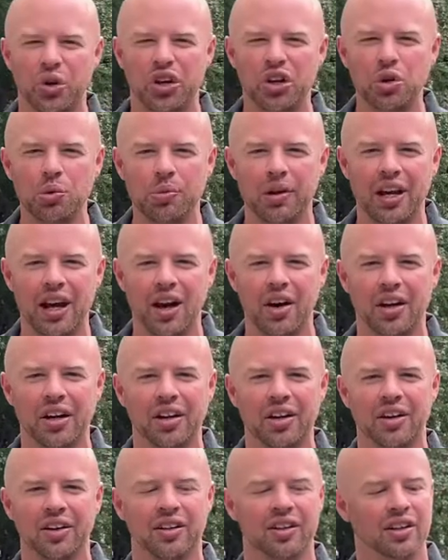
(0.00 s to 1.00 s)
humid out
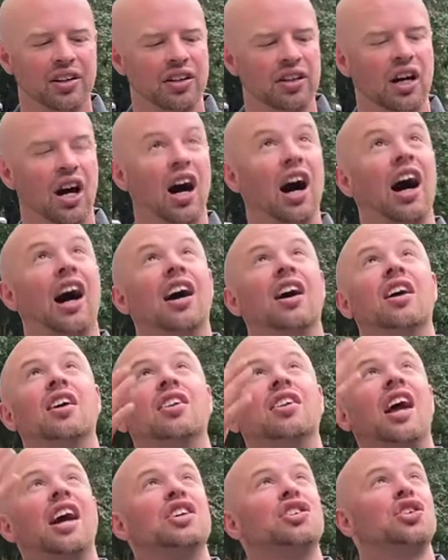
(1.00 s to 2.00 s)
here. Uh,
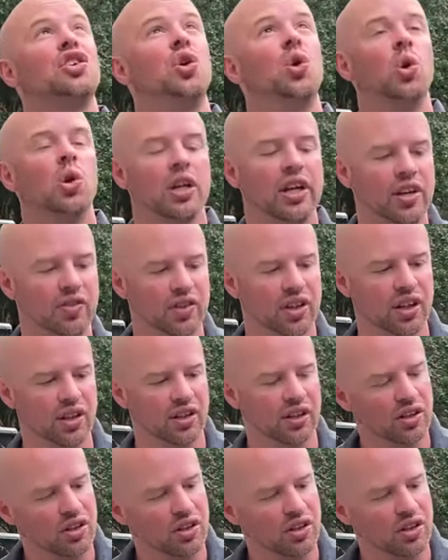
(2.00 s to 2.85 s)
nice cool evening.